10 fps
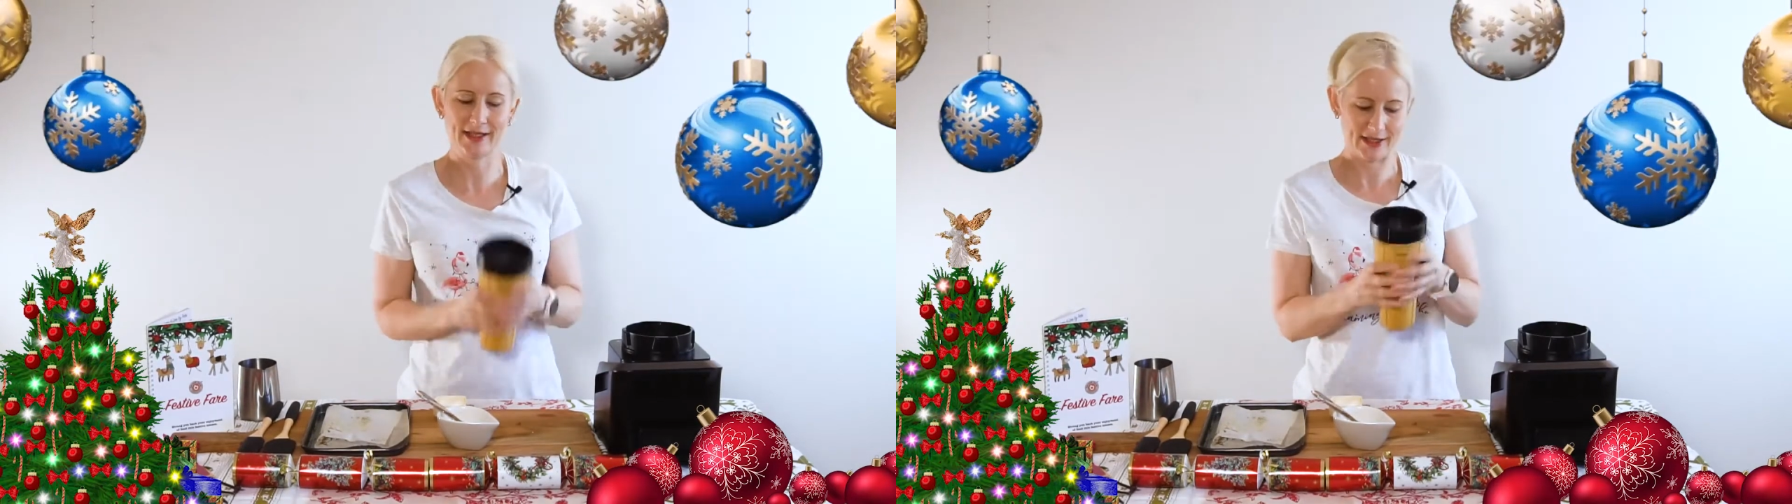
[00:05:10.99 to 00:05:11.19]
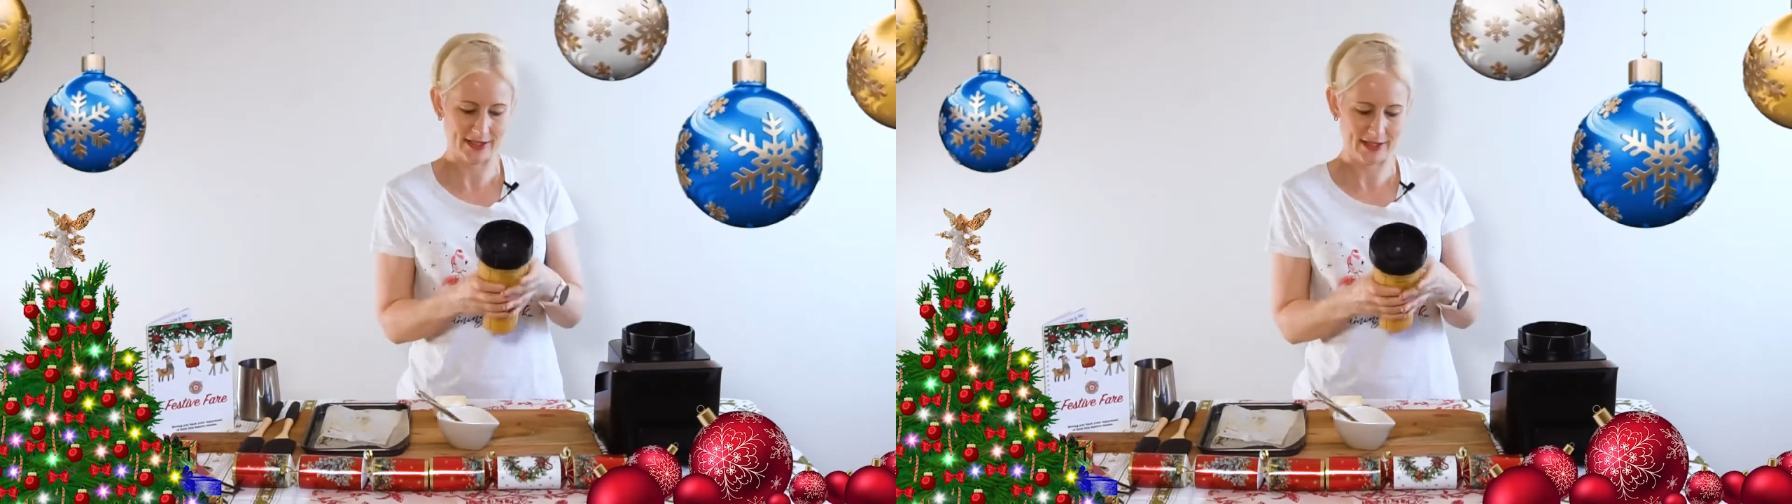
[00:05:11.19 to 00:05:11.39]

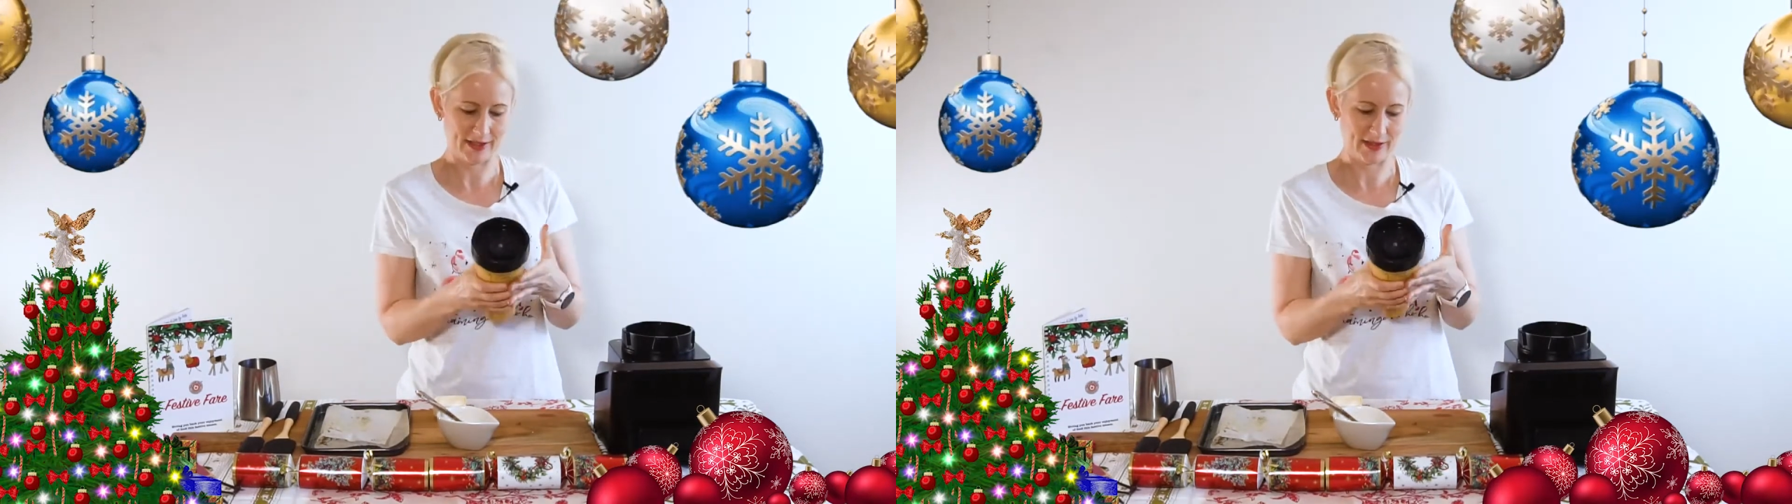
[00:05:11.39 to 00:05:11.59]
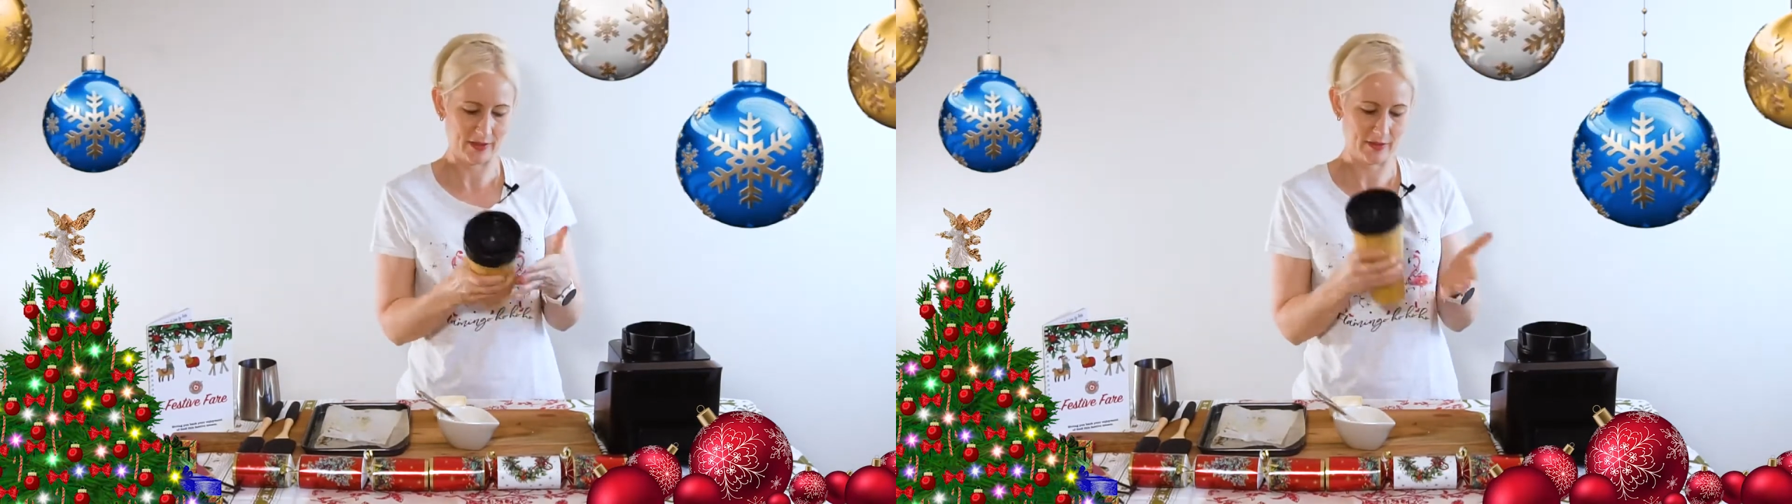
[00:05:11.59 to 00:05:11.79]

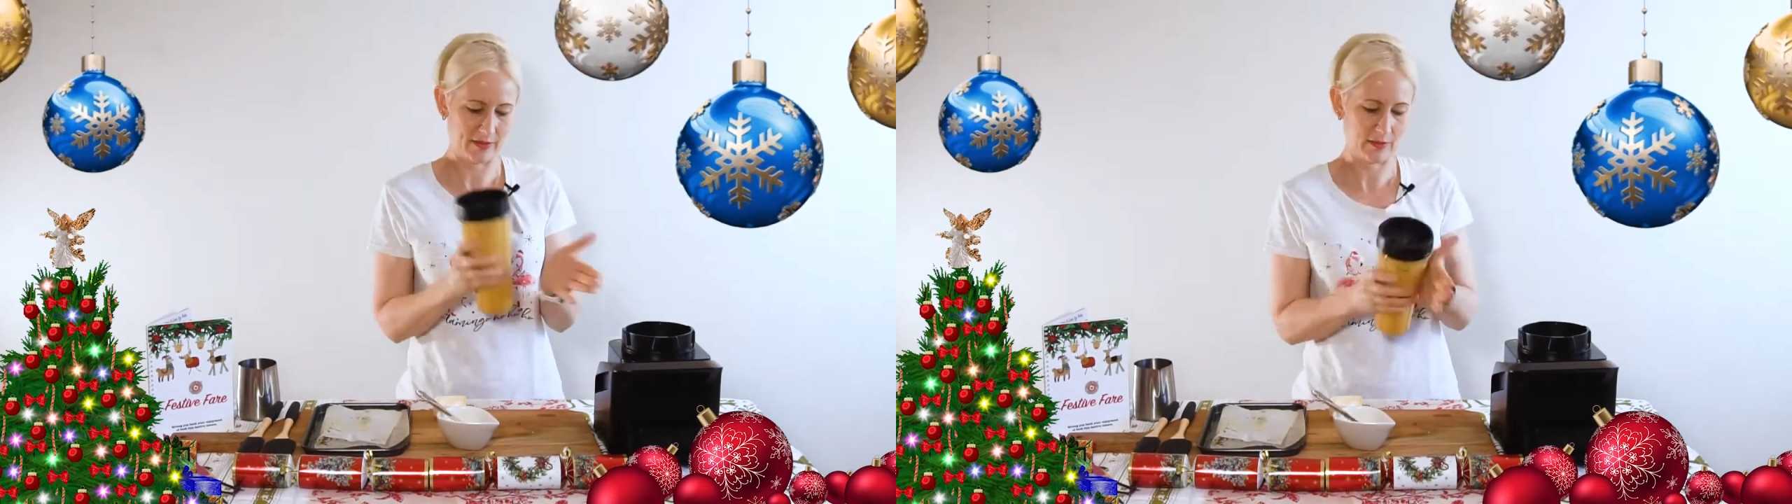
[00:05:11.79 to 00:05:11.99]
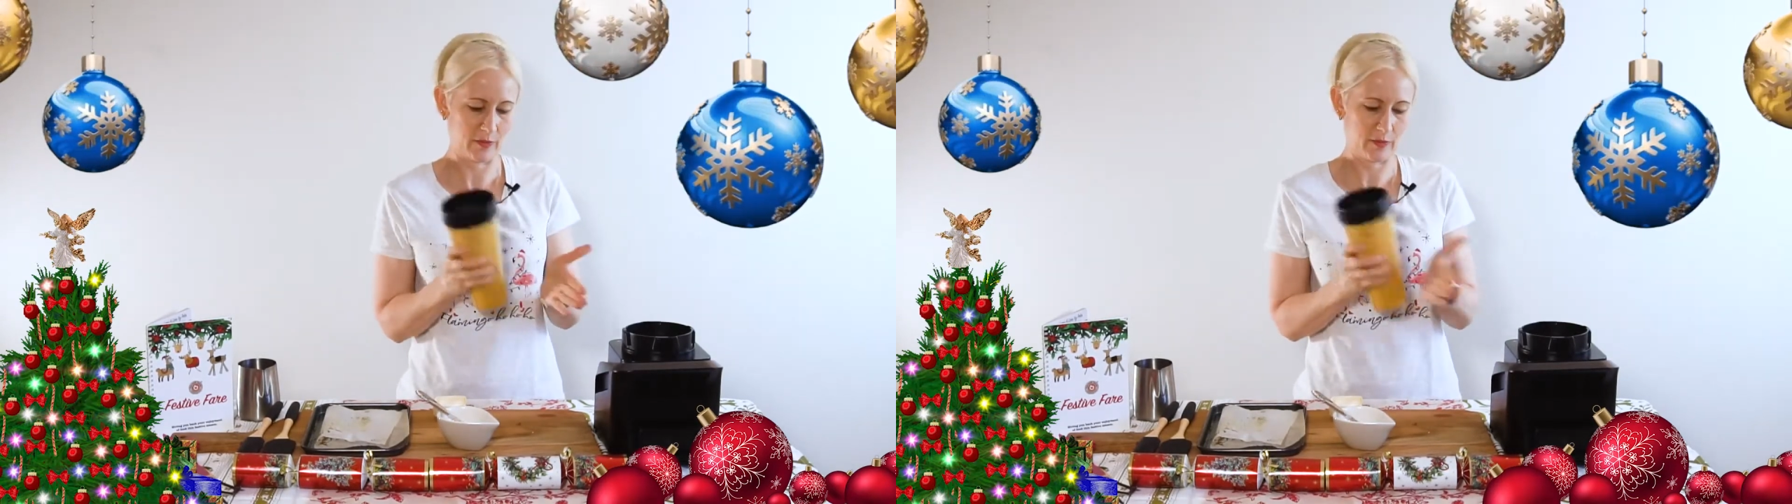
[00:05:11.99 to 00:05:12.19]
So
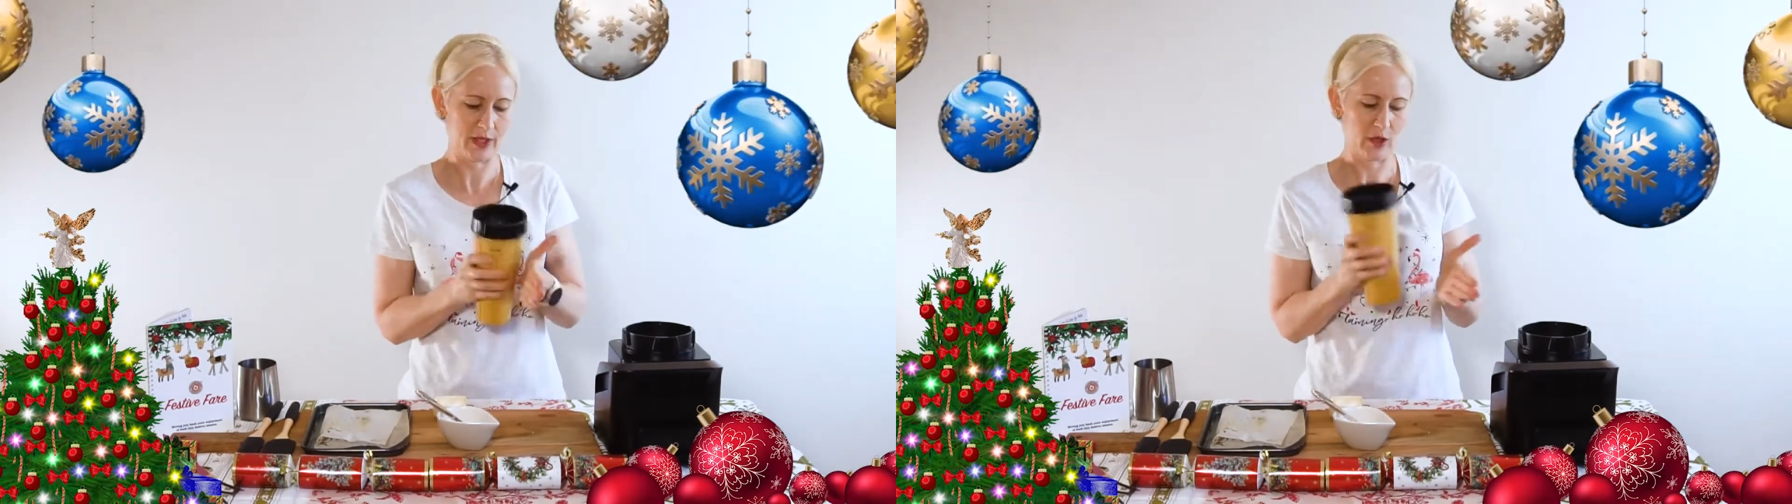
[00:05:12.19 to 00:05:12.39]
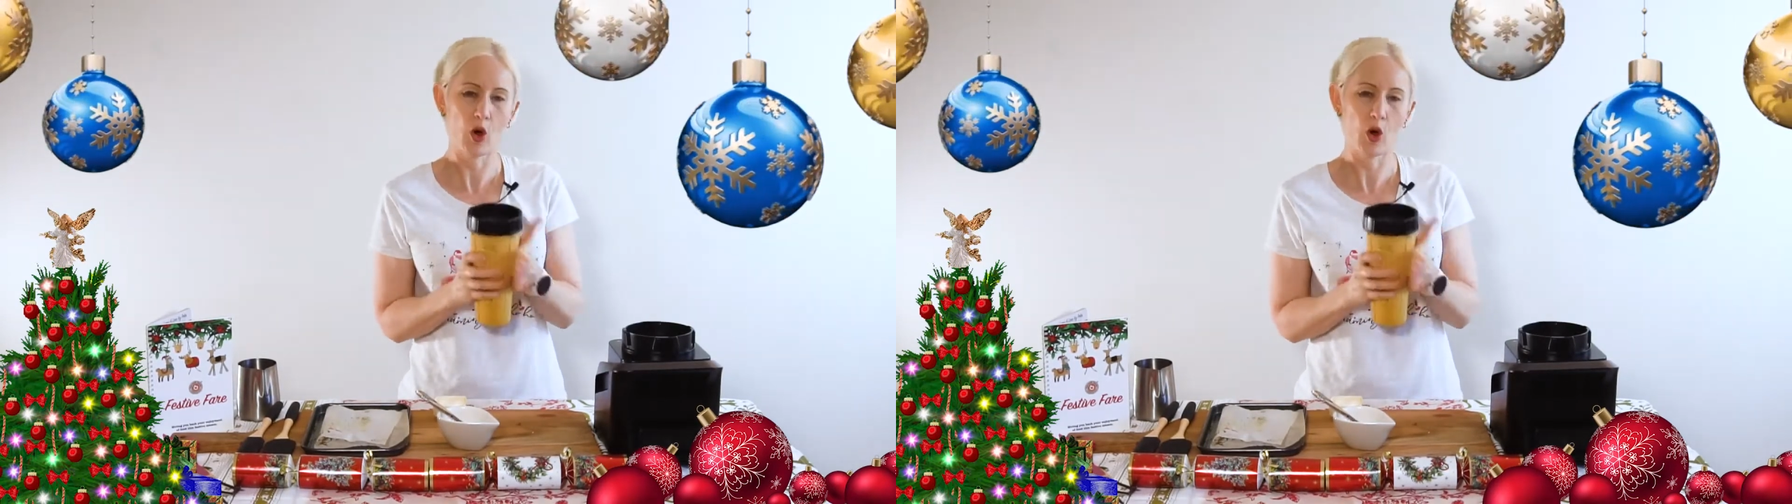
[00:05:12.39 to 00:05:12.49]
we can